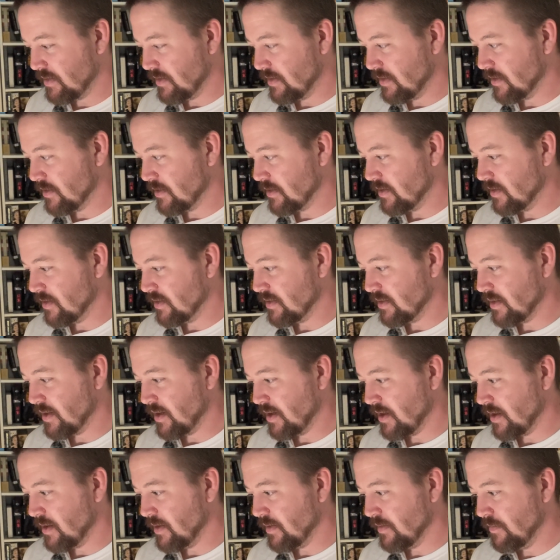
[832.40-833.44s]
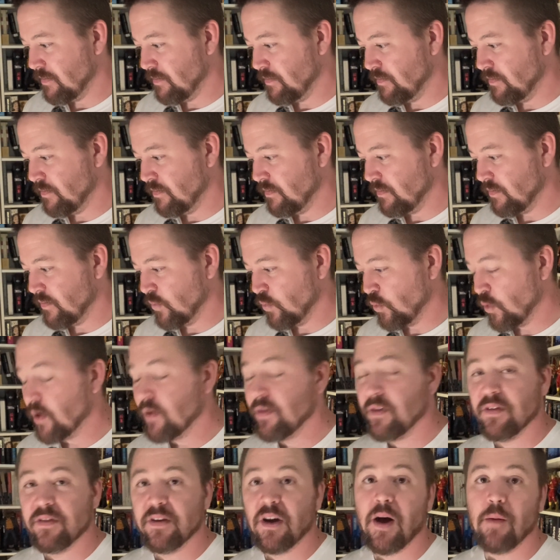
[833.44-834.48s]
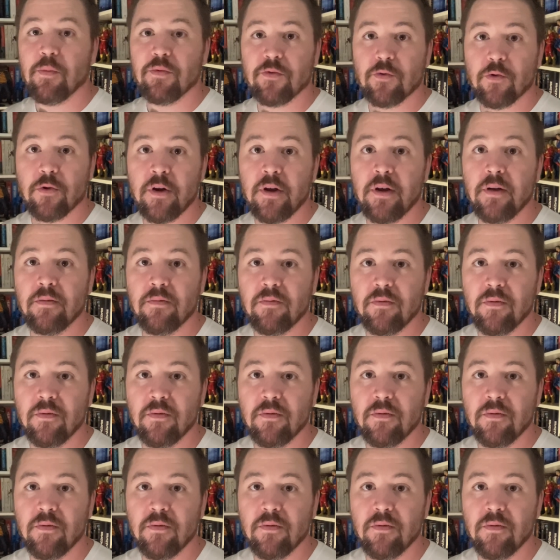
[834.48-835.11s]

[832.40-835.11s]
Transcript: this is, we're in the top three,